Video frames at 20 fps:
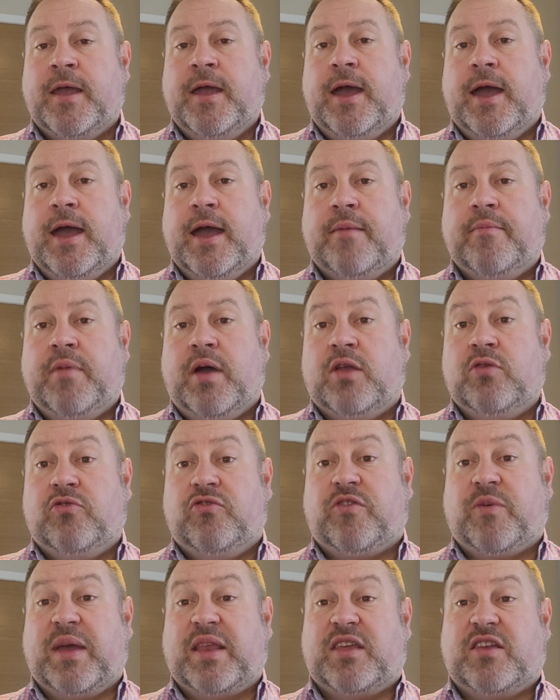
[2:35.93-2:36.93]
And
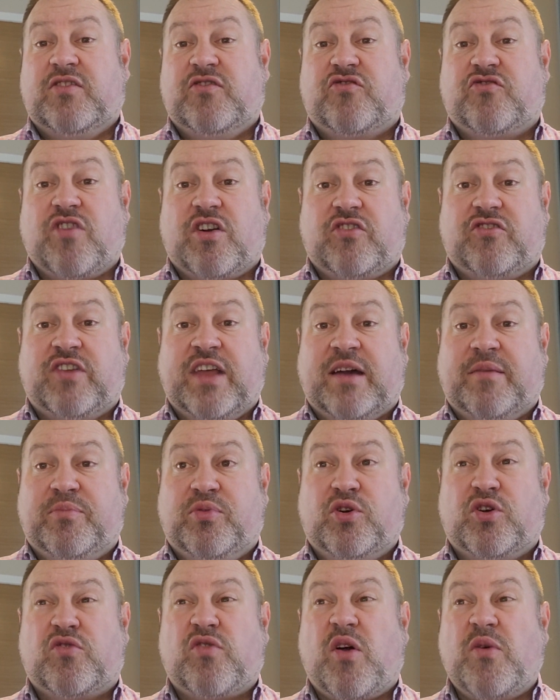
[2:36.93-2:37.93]
also we had construction
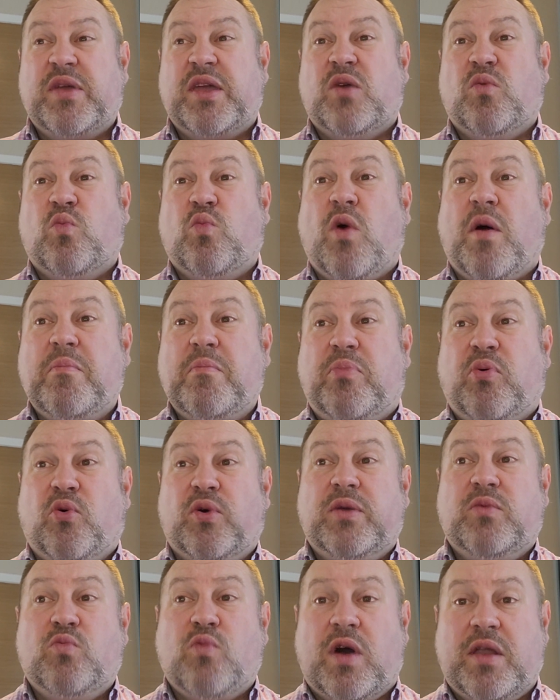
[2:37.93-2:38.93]
output growing at
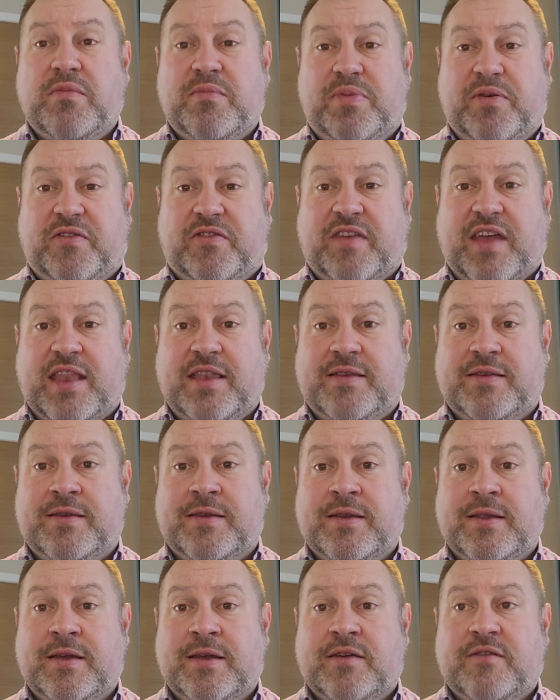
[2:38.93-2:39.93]
1.1%
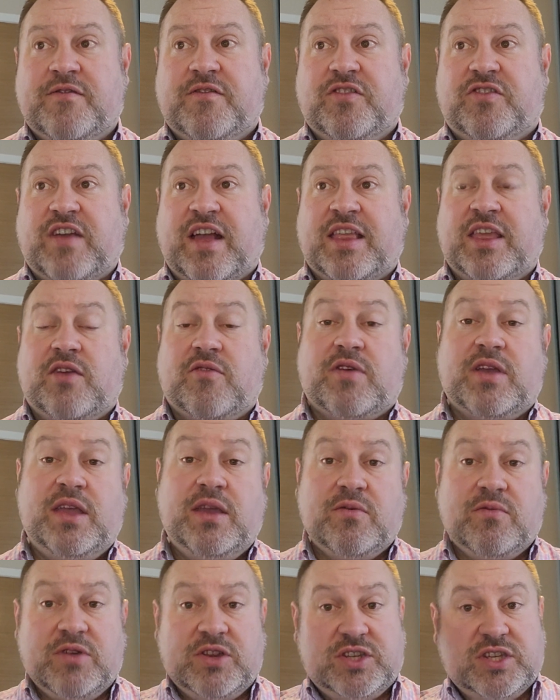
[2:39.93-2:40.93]
for
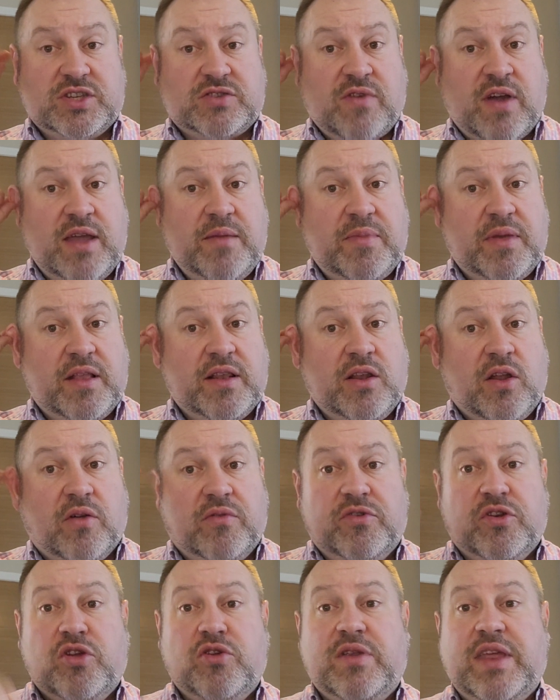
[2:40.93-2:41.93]
January, which is great,
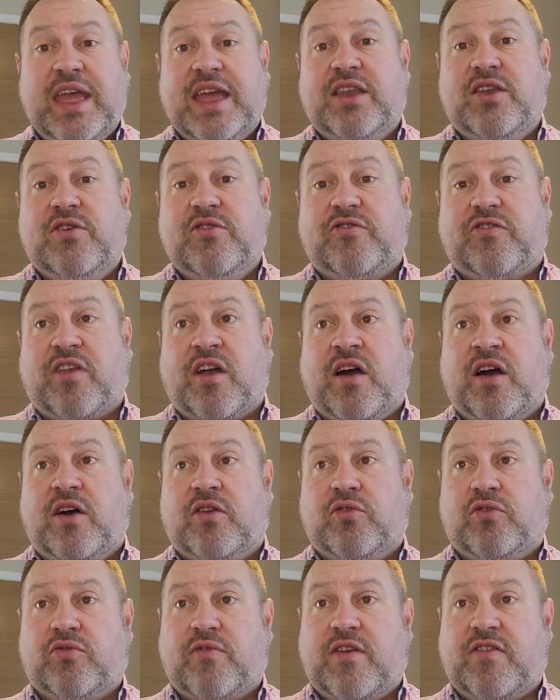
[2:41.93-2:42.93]
but new year, new start
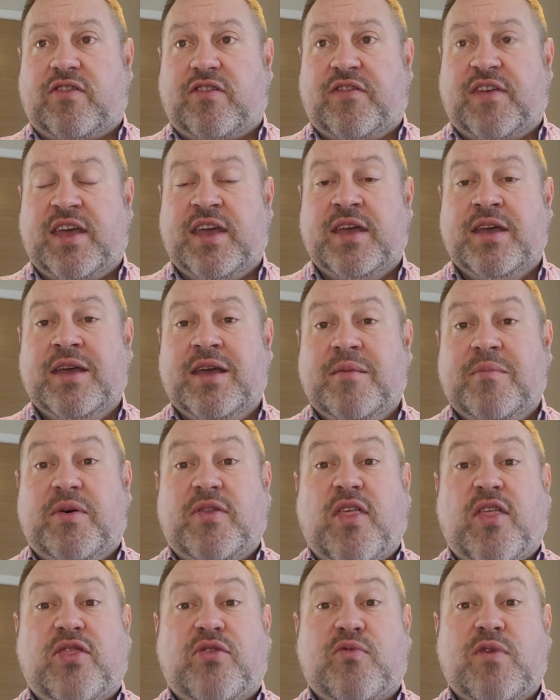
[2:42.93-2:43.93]
and all the rest of it.
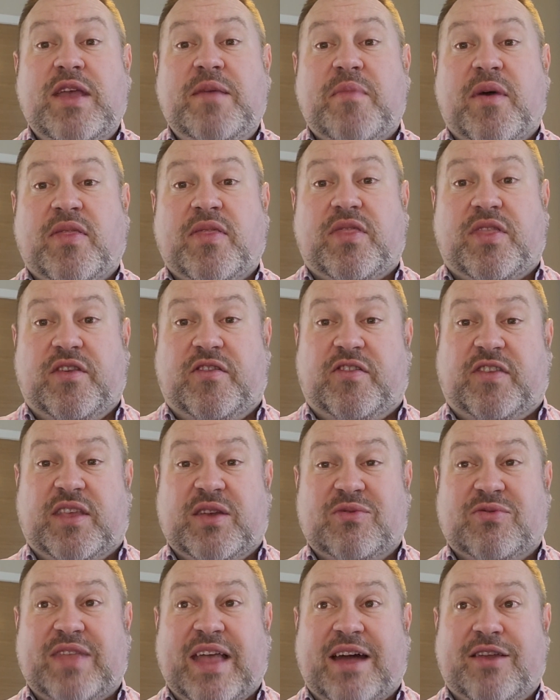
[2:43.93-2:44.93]
But the 3 month is
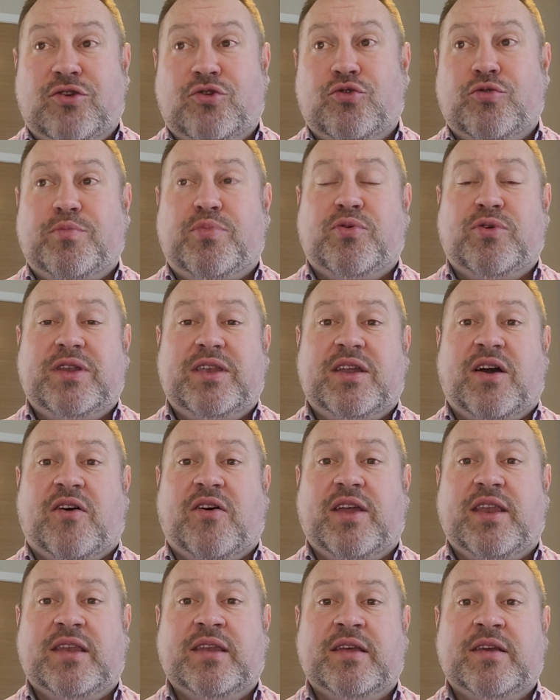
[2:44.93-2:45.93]
still down
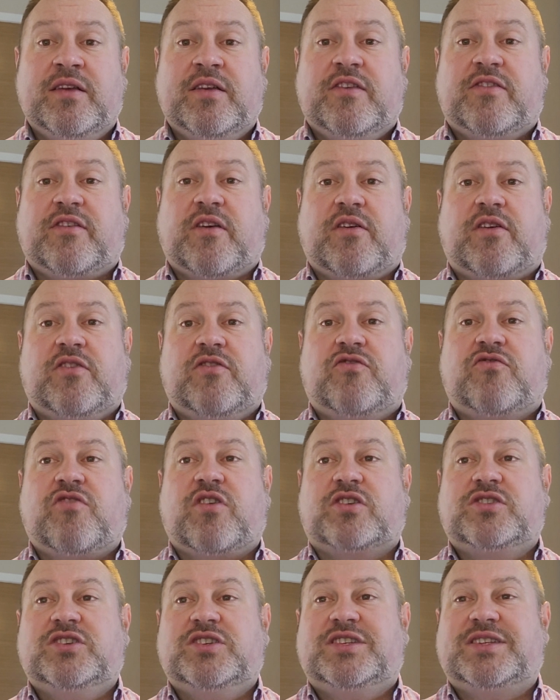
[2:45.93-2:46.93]
0.9. So
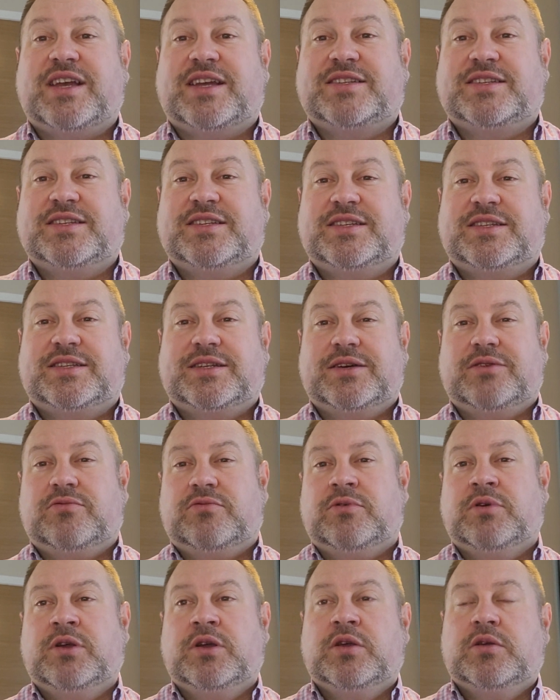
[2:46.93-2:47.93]
construction sector
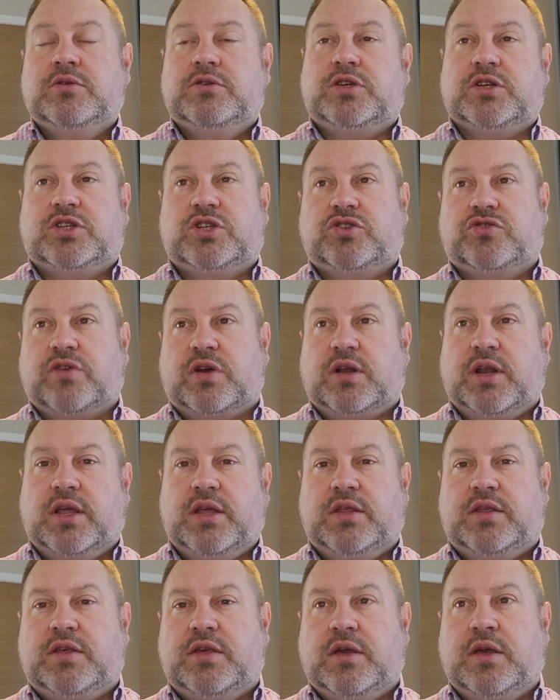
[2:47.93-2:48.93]
still just
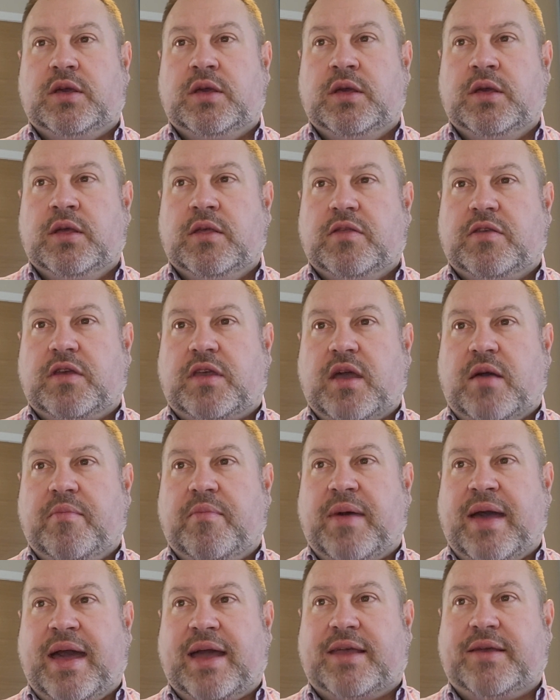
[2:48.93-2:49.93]
struggling to come
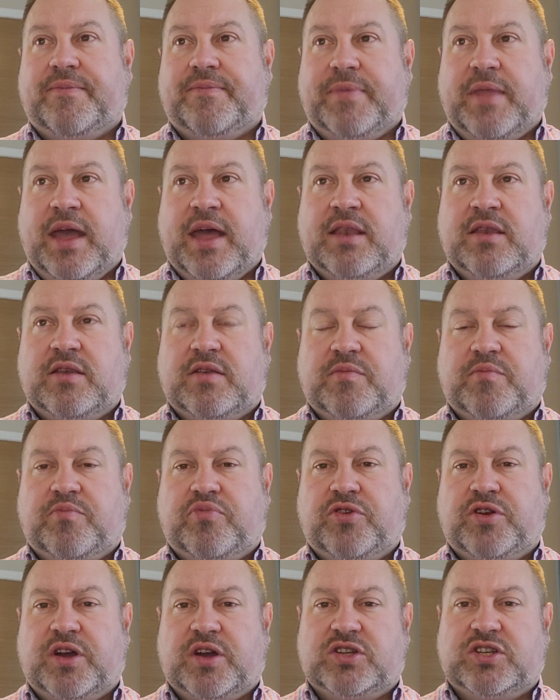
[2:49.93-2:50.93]
back, and
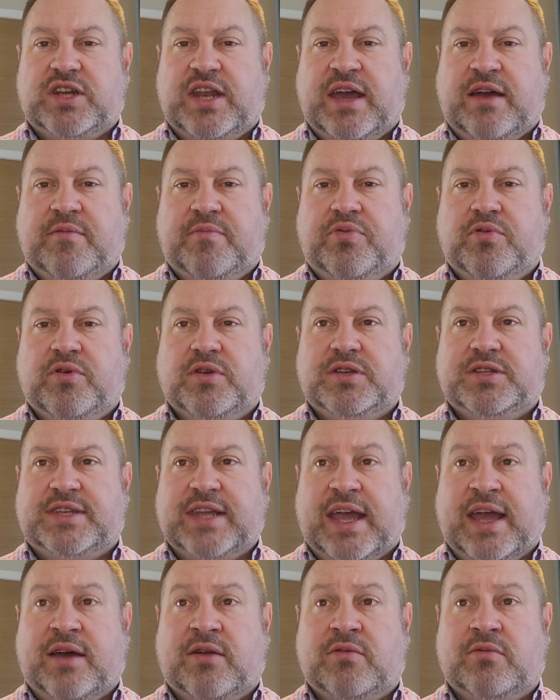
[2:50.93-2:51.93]
production output
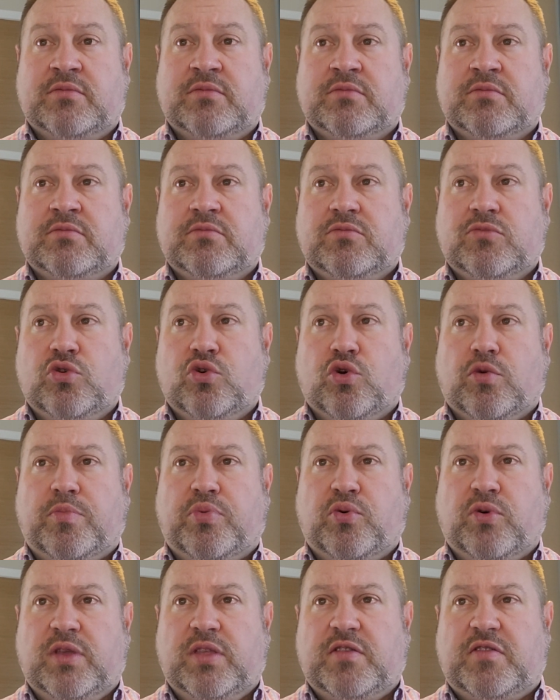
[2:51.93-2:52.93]
down
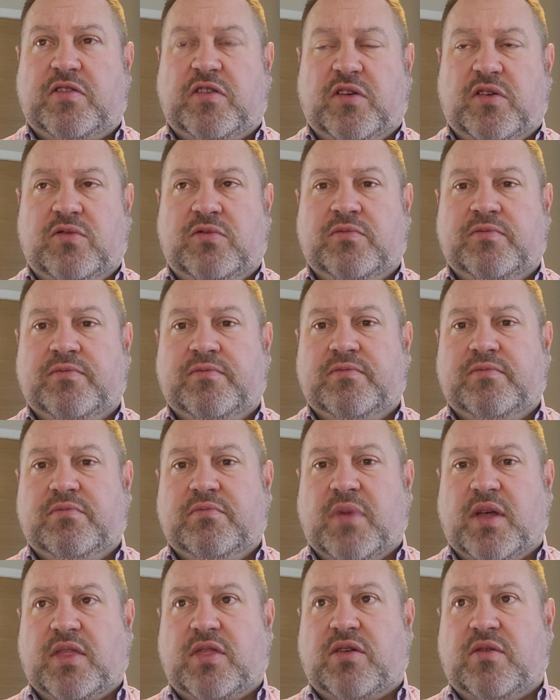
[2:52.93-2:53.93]
0.2
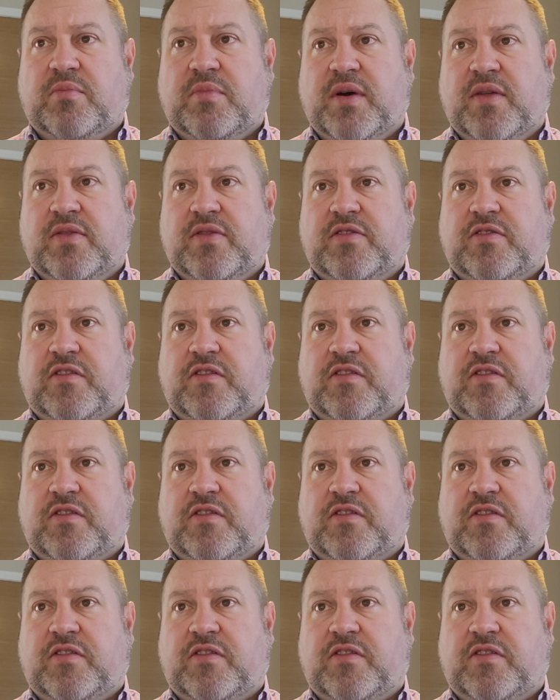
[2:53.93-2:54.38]
month on month.